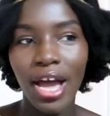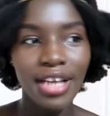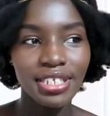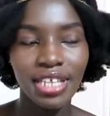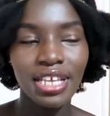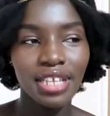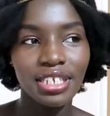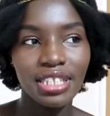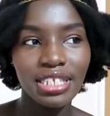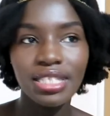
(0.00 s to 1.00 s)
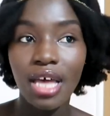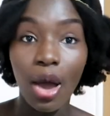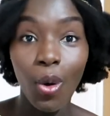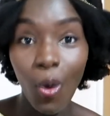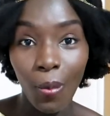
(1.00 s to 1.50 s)
her saying that this is her
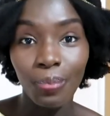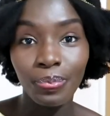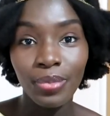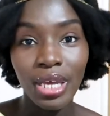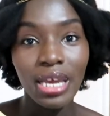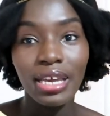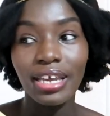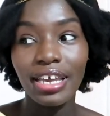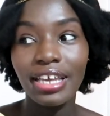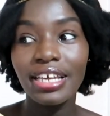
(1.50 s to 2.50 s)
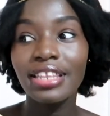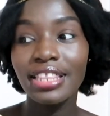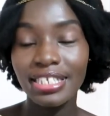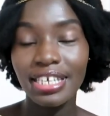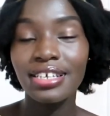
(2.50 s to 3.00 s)
home,
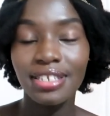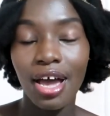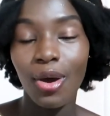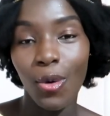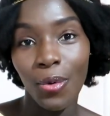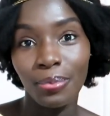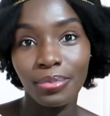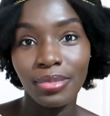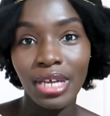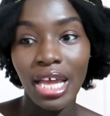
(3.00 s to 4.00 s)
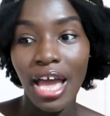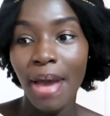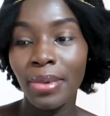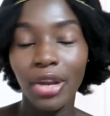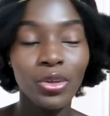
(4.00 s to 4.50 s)
this is her home.
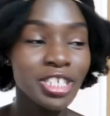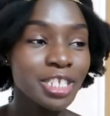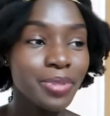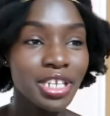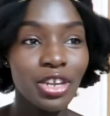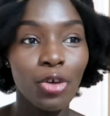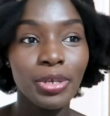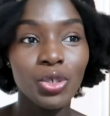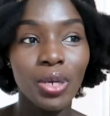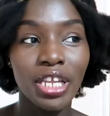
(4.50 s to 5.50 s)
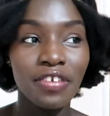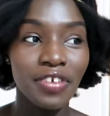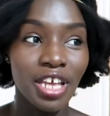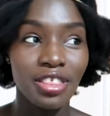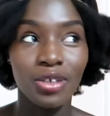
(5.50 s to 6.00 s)
I mean, I don't expect Naomi to live
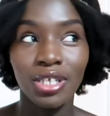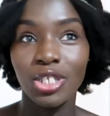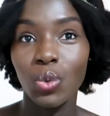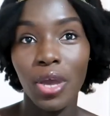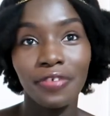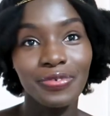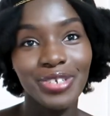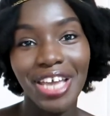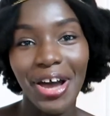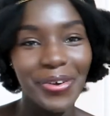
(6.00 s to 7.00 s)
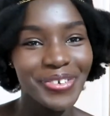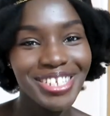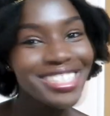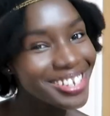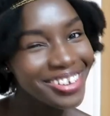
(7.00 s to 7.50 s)
in a 1,000 square foot
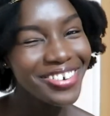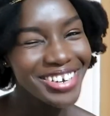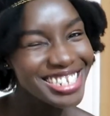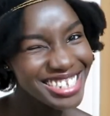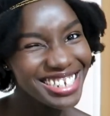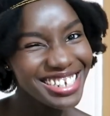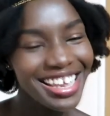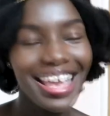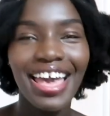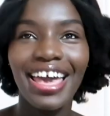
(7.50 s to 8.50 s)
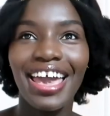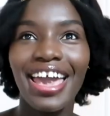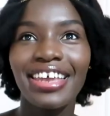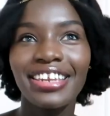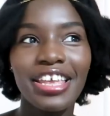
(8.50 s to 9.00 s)
house, honestly.
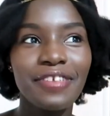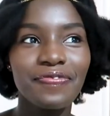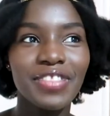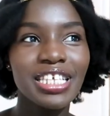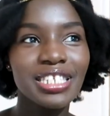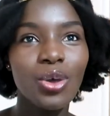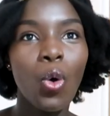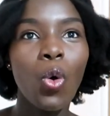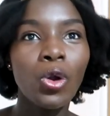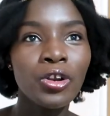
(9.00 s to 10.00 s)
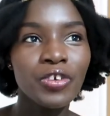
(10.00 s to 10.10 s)
And if this whole